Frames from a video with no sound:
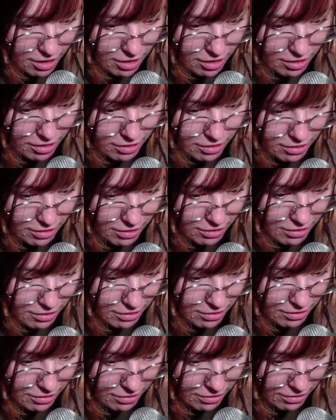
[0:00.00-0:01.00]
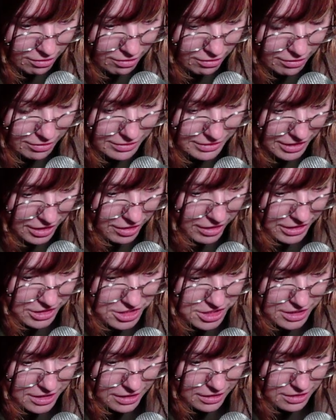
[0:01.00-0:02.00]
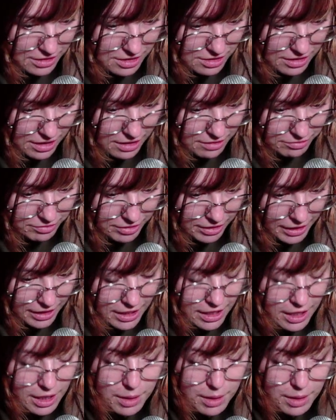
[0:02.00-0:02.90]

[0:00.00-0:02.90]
No, actually, it looks kind of funny.